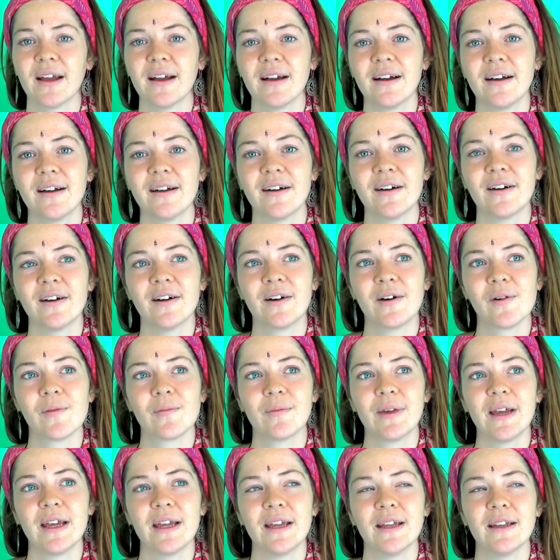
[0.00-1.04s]

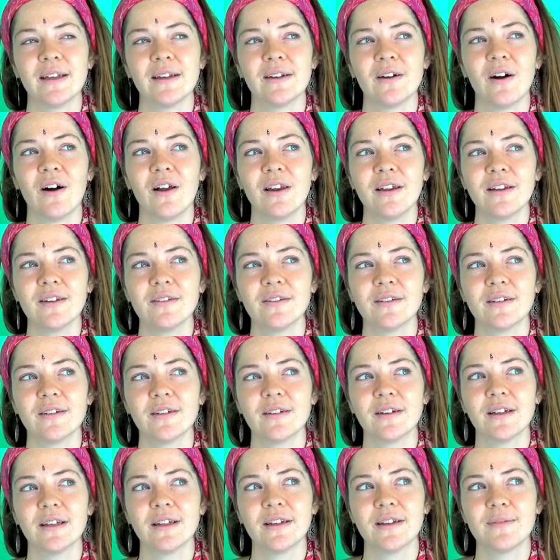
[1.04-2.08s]
In Holland,
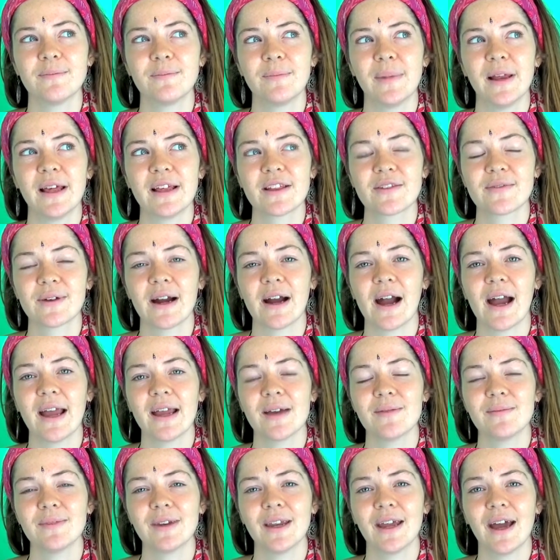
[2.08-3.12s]
in the place where I
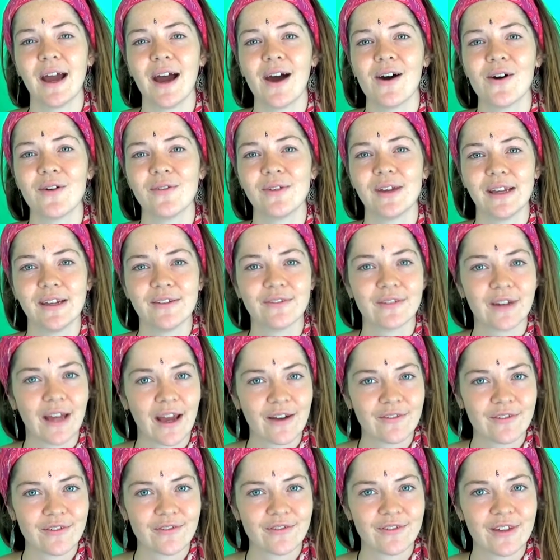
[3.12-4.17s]
am now, we even
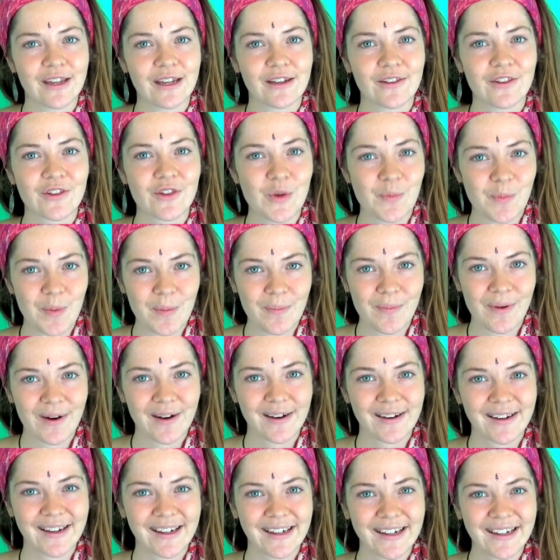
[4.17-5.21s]
have a vegan
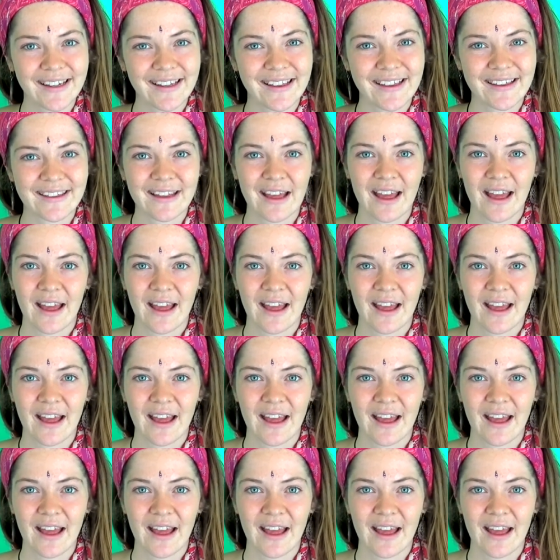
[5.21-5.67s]
supermarket,